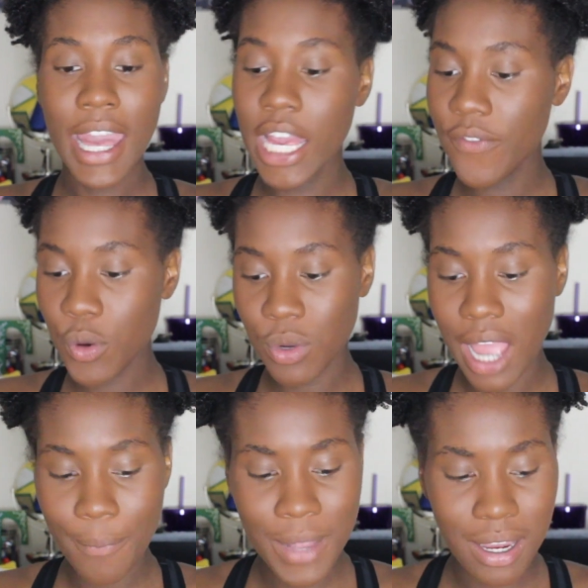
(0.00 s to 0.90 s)
Even
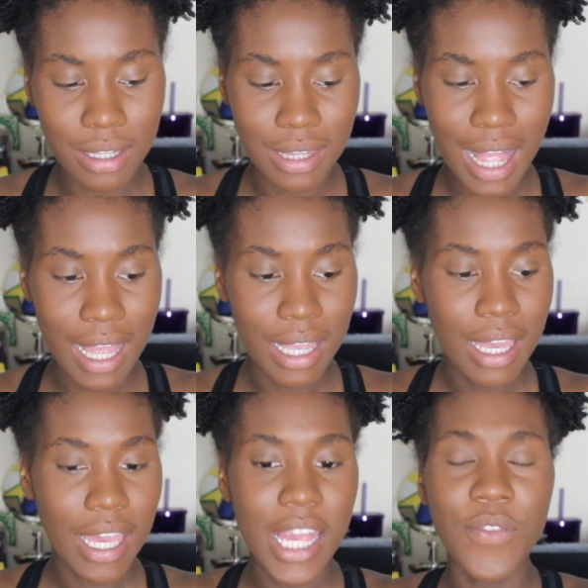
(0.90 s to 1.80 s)
when, I'm not gonna lie,
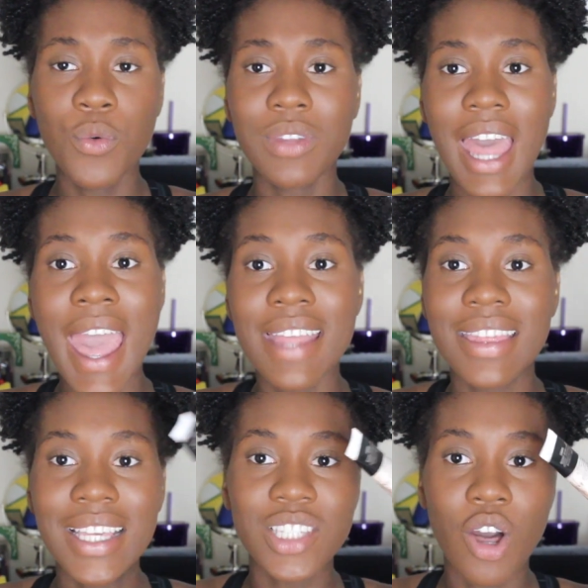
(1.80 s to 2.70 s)
even when I had
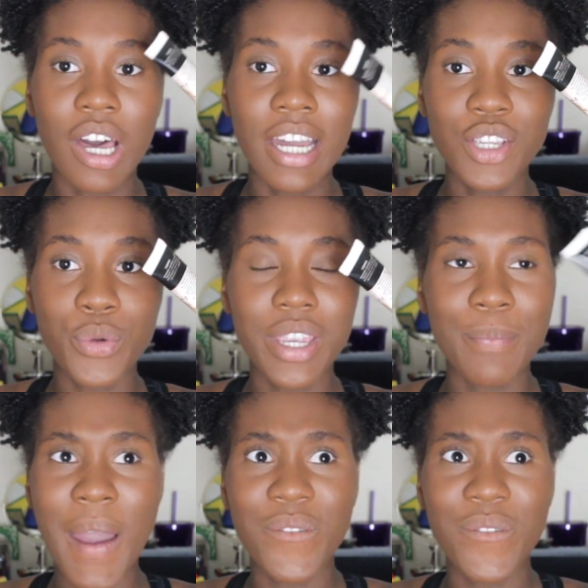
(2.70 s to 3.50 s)
this all under it,